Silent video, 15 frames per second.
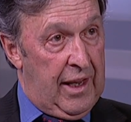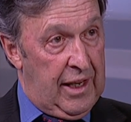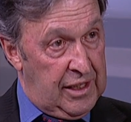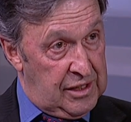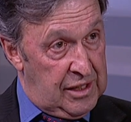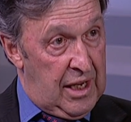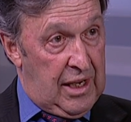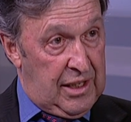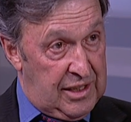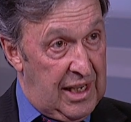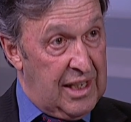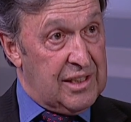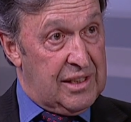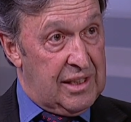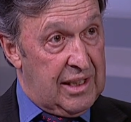is
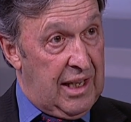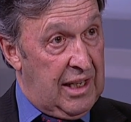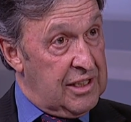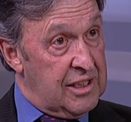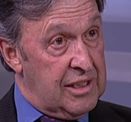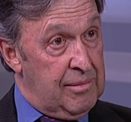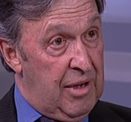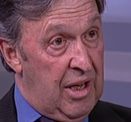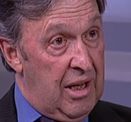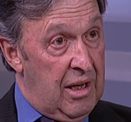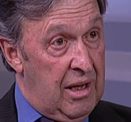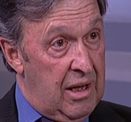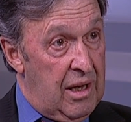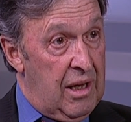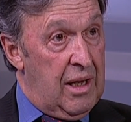does the customer
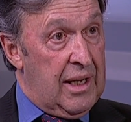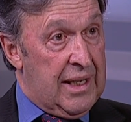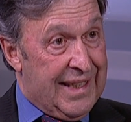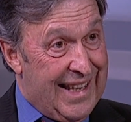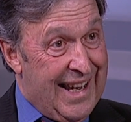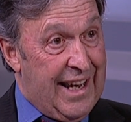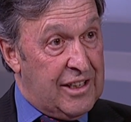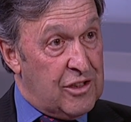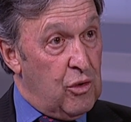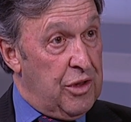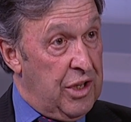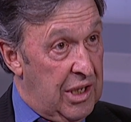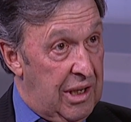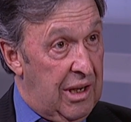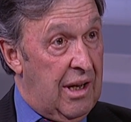get, or
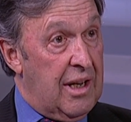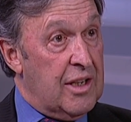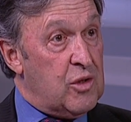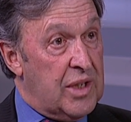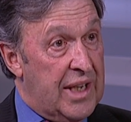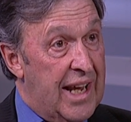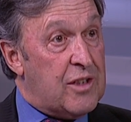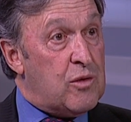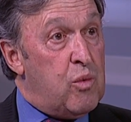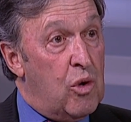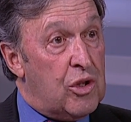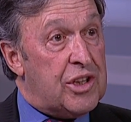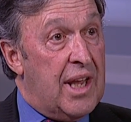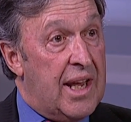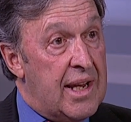the client get,
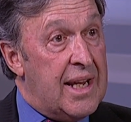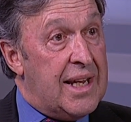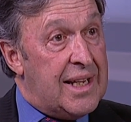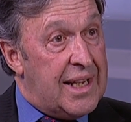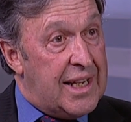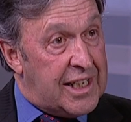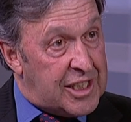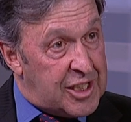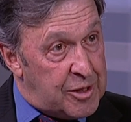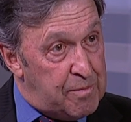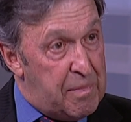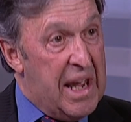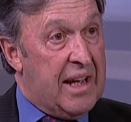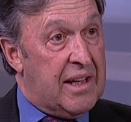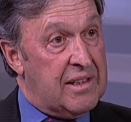what they
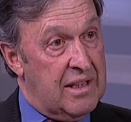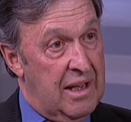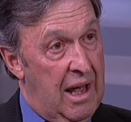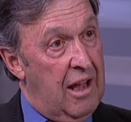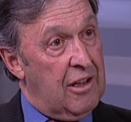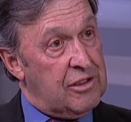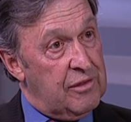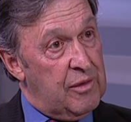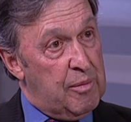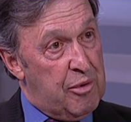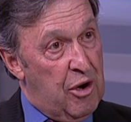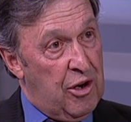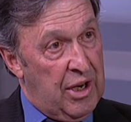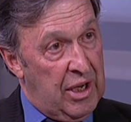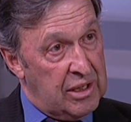expect out of a
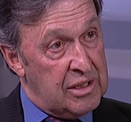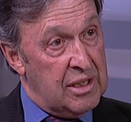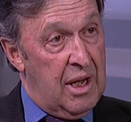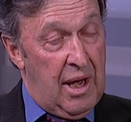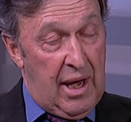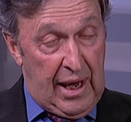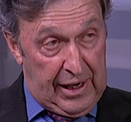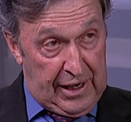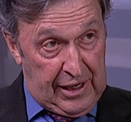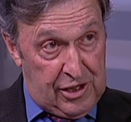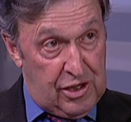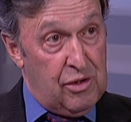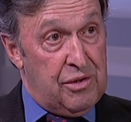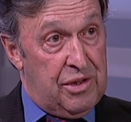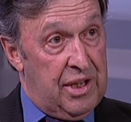product? And I
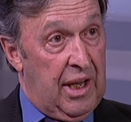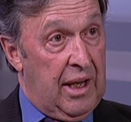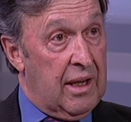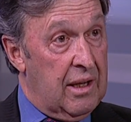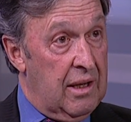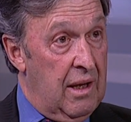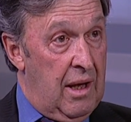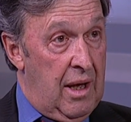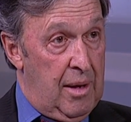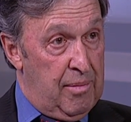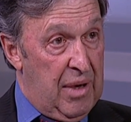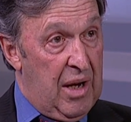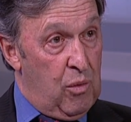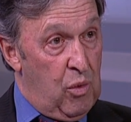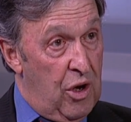do think
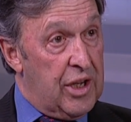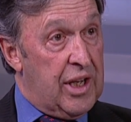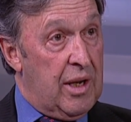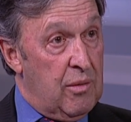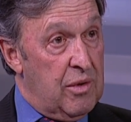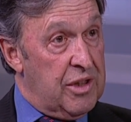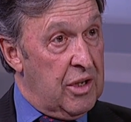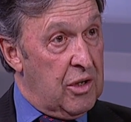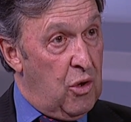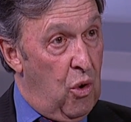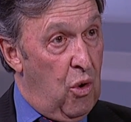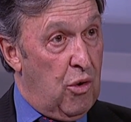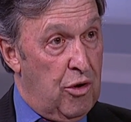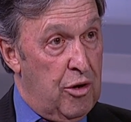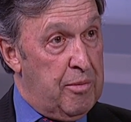by working with a
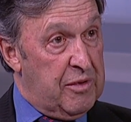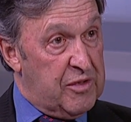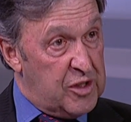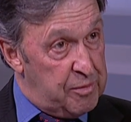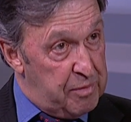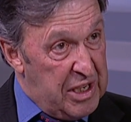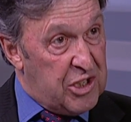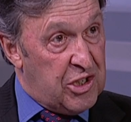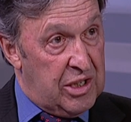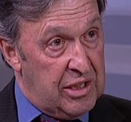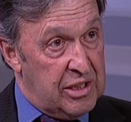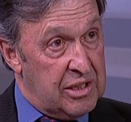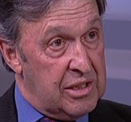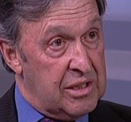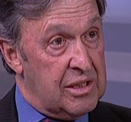core group of
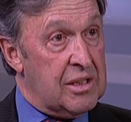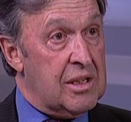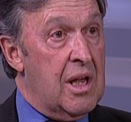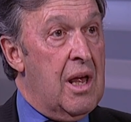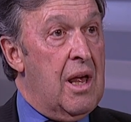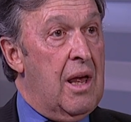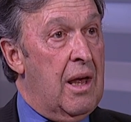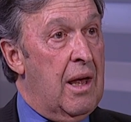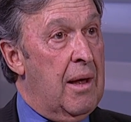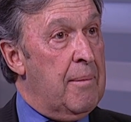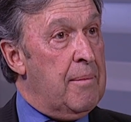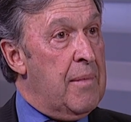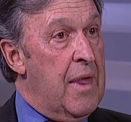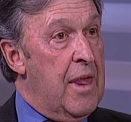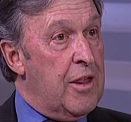specialists,
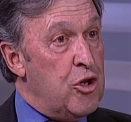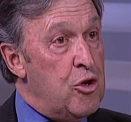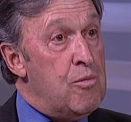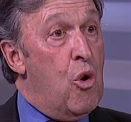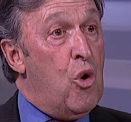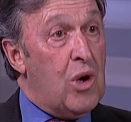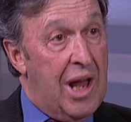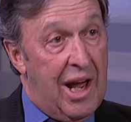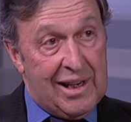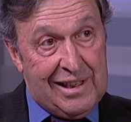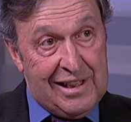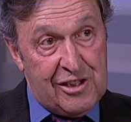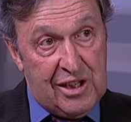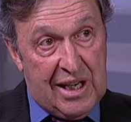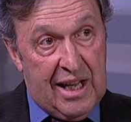you're more
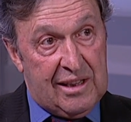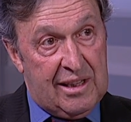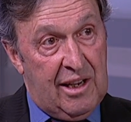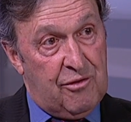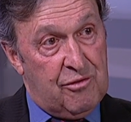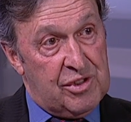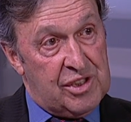likely to get that